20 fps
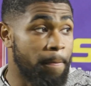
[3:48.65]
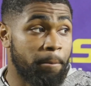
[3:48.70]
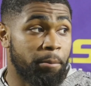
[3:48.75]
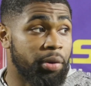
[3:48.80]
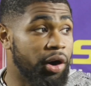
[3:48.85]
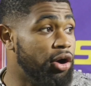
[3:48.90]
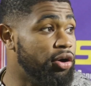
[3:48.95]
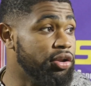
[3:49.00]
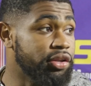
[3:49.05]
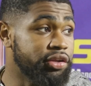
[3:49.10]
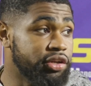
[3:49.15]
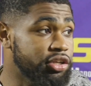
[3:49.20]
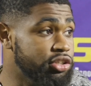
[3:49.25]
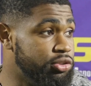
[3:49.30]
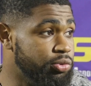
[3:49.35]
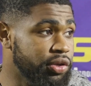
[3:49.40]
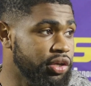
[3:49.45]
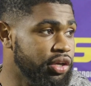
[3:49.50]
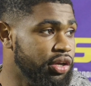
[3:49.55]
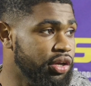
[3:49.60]
balling
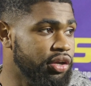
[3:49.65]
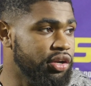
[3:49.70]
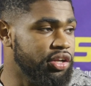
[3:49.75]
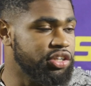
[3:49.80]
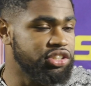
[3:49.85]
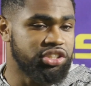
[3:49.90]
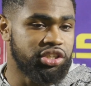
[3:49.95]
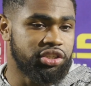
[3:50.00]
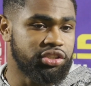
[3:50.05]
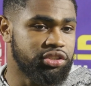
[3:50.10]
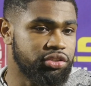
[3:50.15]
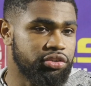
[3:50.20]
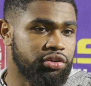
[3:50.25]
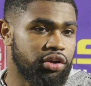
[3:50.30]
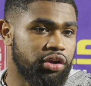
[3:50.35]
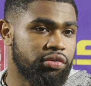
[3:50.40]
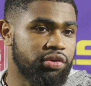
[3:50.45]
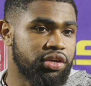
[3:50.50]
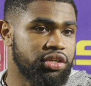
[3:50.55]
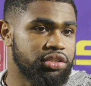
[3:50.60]
this weekend. It's just, you
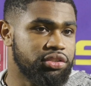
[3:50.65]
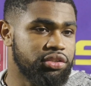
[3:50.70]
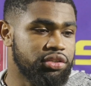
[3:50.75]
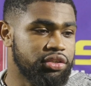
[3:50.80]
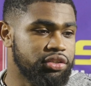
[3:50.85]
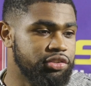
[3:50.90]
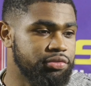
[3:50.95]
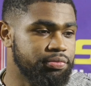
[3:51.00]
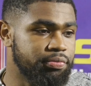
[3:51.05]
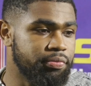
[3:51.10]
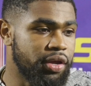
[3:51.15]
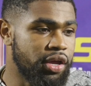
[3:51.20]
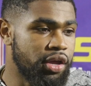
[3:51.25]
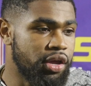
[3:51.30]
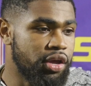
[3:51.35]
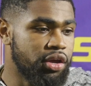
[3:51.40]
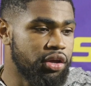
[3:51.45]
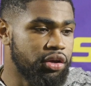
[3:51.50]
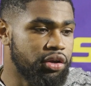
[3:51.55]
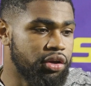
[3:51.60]
know, it's
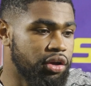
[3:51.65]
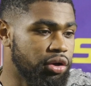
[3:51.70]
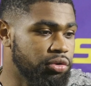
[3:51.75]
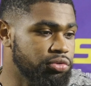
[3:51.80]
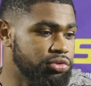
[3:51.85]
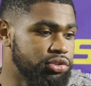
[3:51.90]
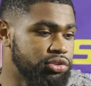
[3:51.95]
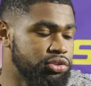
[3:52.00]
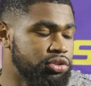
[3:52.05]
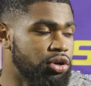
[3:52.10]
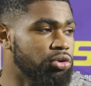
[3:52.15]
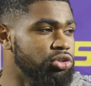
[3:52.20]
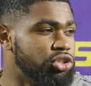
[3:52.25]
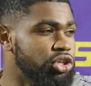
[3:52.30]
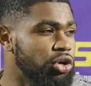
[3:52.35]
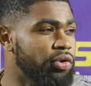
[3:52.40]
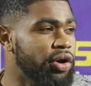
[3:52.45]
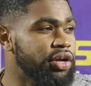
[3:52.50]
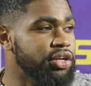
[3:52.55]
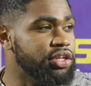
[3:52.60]

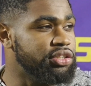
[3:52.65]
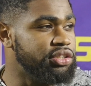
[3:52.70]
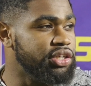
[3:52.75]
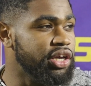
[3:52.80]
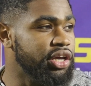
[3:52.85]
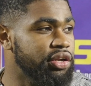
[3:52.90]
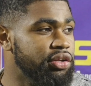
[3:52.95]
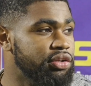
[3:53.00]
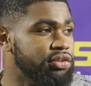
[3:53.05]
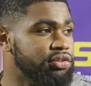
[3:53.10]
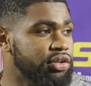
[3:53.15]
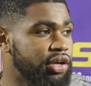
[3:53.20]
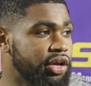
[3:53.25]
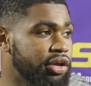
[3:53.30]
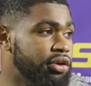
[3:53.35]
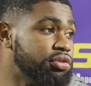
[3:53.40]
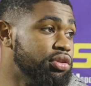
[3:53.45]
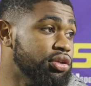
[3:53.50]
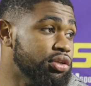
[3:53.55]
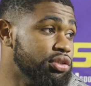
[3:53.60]
Coach O understanding
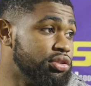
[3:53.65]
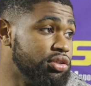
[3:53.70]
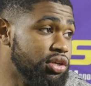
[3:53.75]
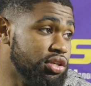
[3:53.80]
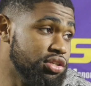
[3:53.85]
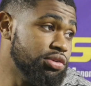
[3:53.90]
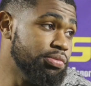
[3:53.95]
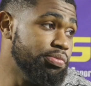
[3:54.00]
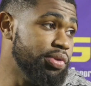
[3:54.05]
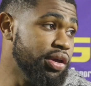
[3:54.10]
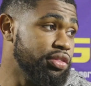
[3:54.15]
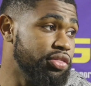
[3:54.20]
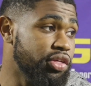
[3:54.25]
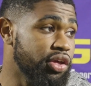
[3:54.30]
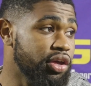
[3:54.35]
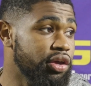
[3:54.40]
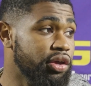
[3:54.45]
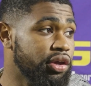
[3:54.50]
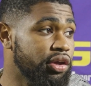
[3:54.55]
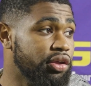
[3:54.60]
health is a big
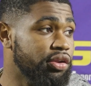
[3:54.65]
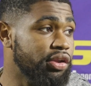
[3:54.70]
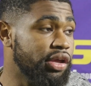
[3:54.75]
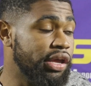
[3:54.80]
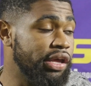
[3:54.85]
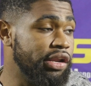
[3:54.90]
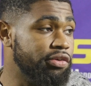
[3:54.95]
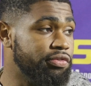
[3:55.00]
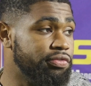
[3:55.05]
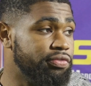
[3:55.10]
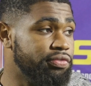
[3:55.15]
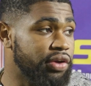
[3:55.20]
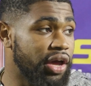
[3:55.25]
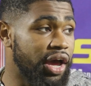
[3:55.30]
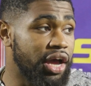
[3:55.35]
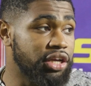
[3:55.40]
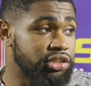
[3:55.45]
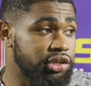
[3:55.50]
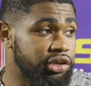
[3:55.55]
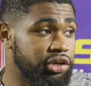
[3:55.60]
thing, and if
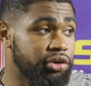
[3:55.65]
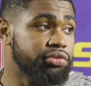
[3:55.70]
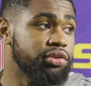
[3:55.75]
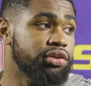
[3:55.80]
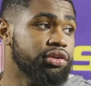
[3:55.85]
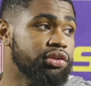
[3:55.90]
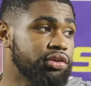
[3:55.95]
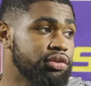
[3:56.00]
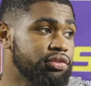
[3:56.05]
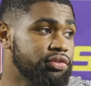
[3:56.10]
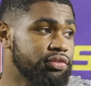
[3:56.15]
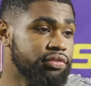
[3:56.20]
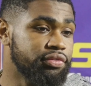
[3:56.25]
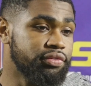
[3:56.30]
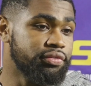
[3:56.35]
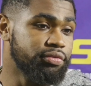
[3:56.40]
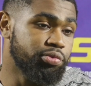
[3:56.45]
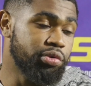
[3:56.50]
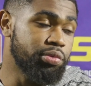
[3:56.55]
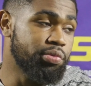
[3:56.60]
guys are healthy, then
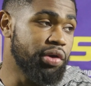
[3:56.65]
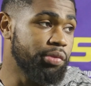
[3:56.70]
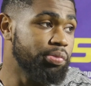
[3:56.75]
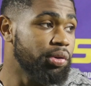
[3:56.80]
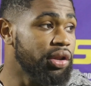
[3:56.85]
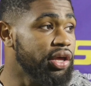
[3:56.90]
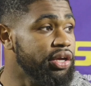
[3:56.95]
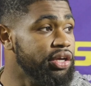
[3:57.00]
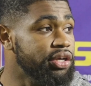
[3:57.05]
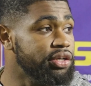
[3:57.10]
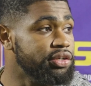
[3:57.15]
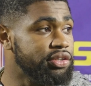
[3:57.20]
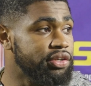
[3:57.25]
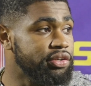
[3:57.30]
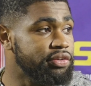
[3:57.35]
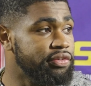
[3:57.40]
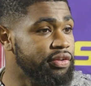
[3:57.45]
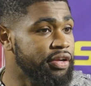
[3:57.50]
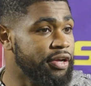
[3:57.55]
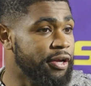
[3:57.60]
we make plays,
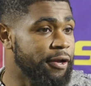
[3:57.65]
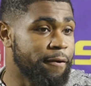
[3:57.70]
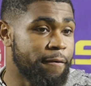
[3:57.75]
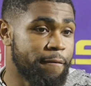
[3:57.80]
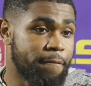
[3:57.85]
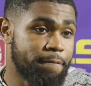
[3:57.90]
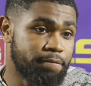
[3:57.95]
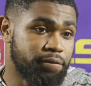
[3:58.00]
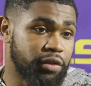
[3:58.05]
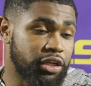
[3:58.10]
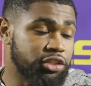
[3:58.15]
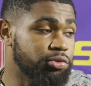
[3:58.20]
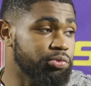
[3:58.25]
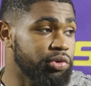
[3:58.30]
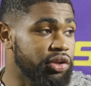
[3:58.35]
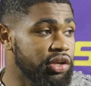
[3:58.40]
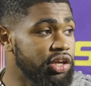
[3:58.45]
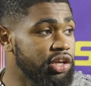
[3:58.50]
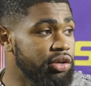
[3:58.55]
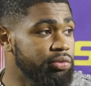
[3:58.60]
and that's what
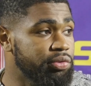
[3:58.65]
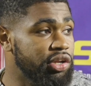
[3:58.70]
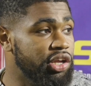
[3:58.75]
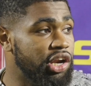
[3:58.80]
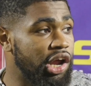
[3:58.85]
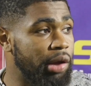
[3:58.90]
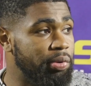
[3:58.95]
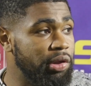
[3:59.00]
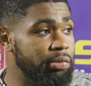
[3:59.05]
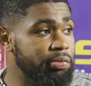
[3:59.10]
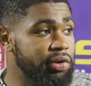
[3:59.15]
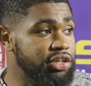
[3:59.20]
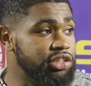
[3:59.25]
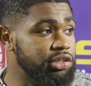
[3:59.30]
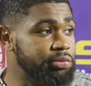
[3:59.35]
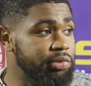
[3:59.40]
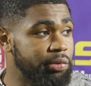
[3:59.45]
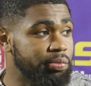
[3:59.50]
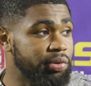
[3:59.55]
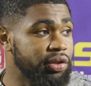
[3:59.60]
we need. We need our
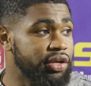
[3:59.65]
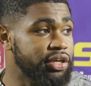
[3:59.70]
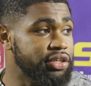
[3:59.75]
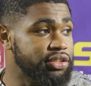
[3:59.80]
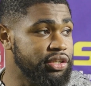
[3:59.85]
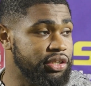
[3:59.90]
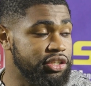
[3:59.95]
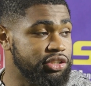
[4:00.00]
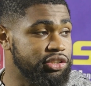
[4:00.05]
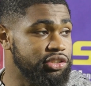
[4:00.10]
playmakers to make plays, and